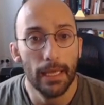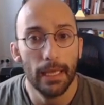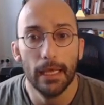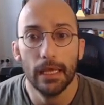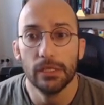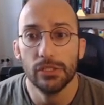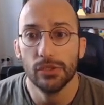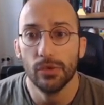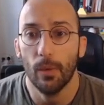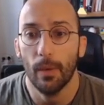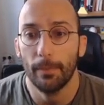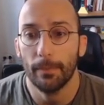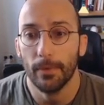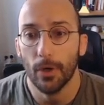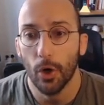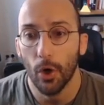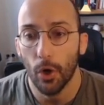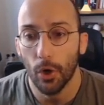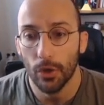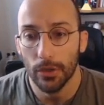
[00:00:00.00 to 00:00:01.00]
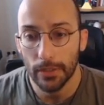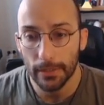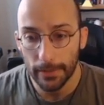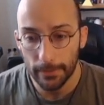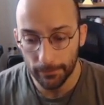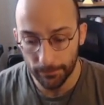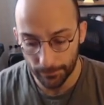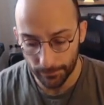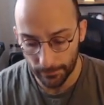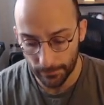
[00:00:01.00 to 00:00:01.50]
Uh, so I'm
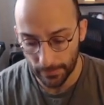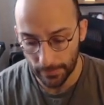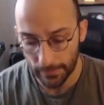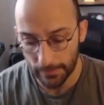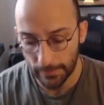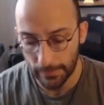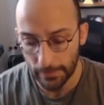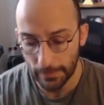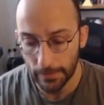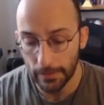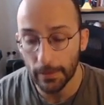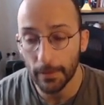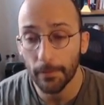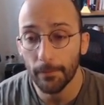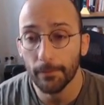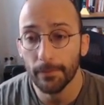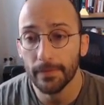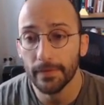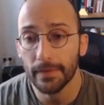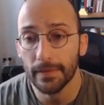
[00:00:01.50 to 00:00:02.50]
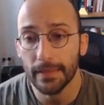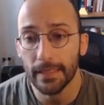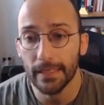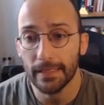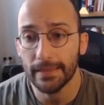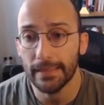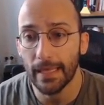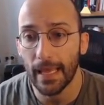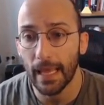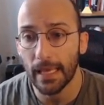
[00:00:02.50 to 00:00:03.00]
calling the um,
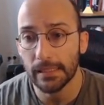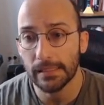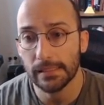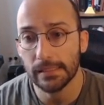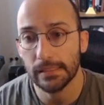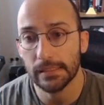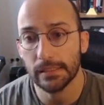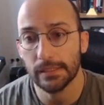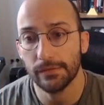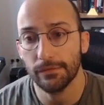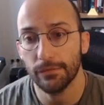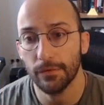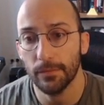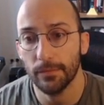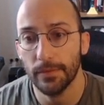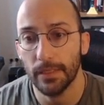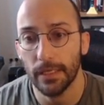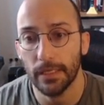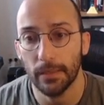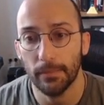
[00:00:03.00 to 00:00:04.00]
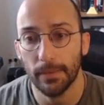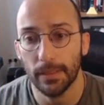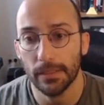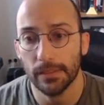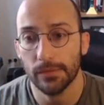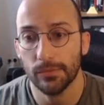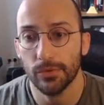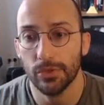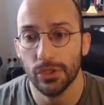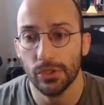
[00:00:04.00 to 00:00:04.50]
get tasks from
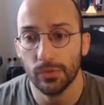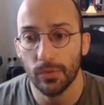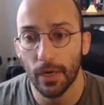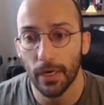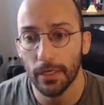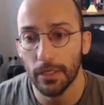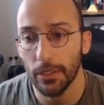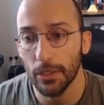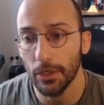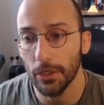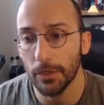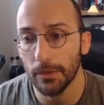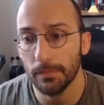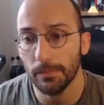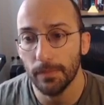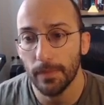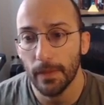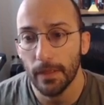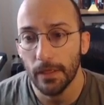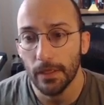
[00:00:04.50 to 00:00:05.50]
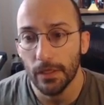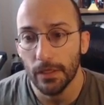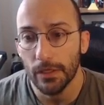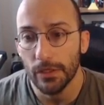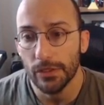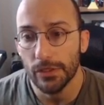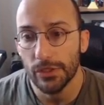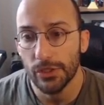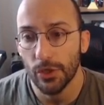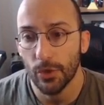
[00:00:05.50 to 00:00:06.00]
database, which is right here.
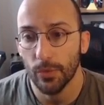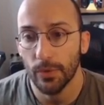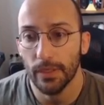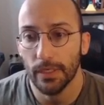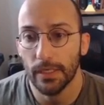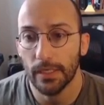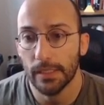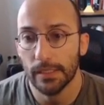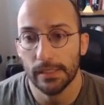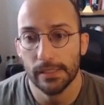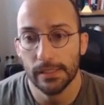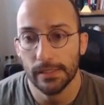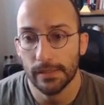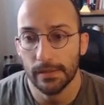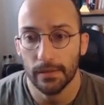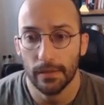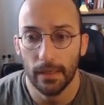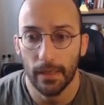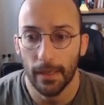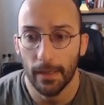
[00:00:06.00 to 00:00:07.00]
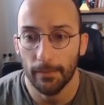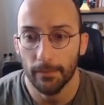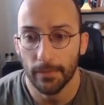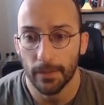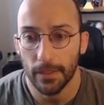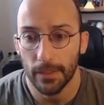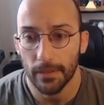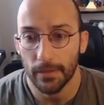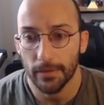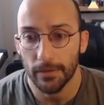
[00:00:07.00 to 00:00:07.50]
So it is, uh,
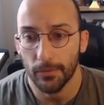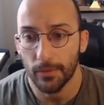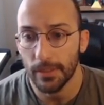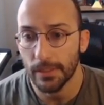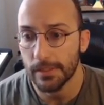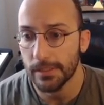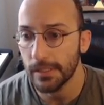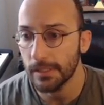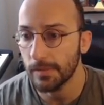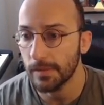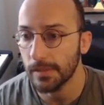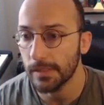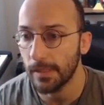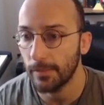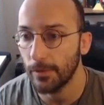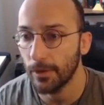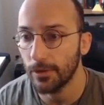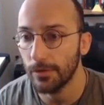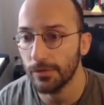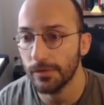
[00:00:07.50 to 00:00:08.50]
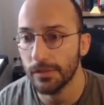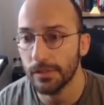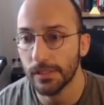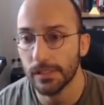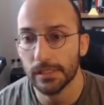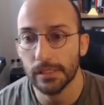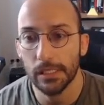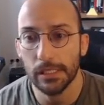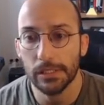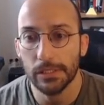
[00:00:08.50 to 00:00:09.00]
I'm gonna erase this because I'm not using
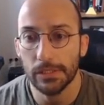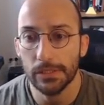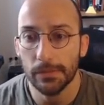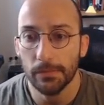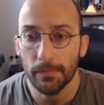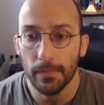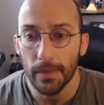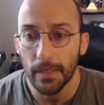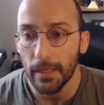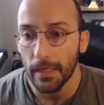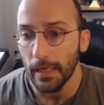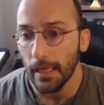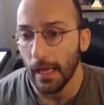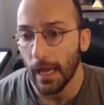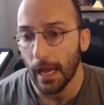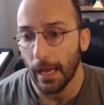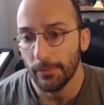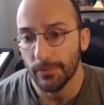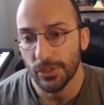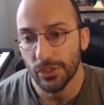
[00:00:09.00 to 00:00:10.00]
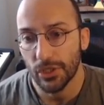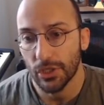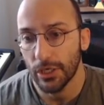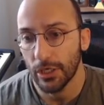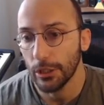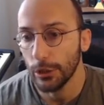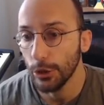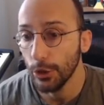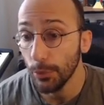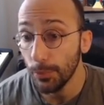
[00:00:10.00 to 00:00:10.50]
this list. I'm just
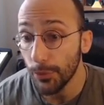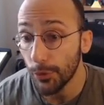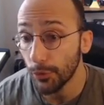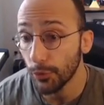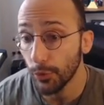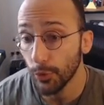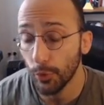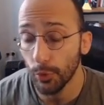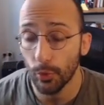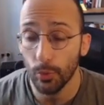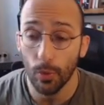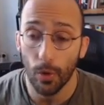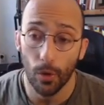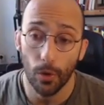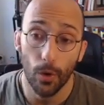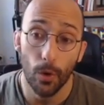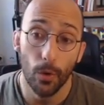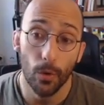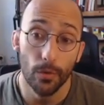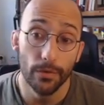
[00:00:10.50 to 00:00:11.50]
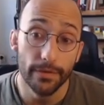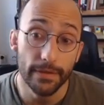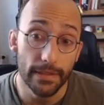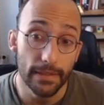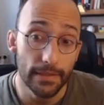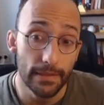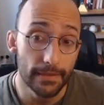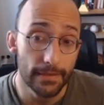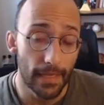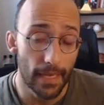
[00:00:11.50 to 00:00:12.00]
gonna loop through all
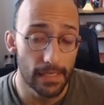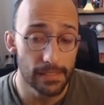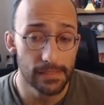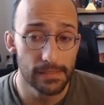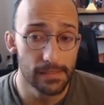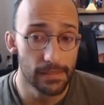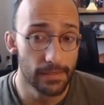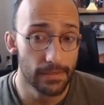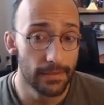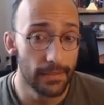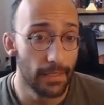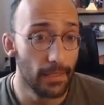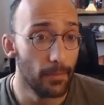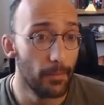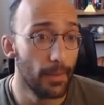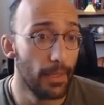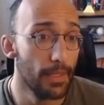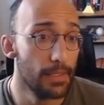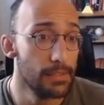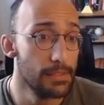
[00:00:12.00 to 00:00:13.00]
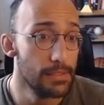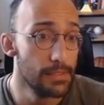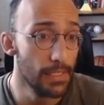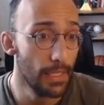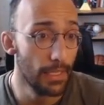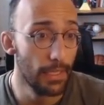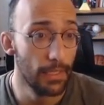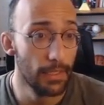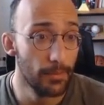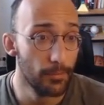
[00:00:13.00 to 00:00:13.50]
the tasks in the database
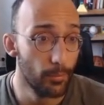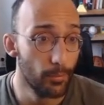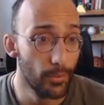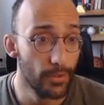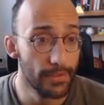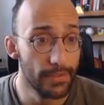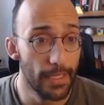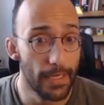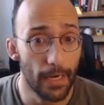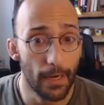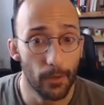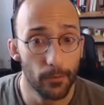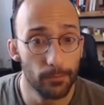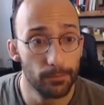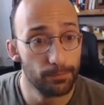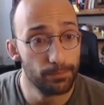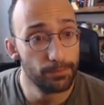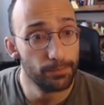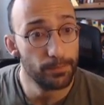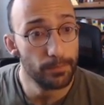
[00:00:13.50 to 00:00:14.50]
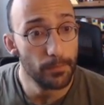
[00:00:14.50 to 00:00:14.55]
and print that out.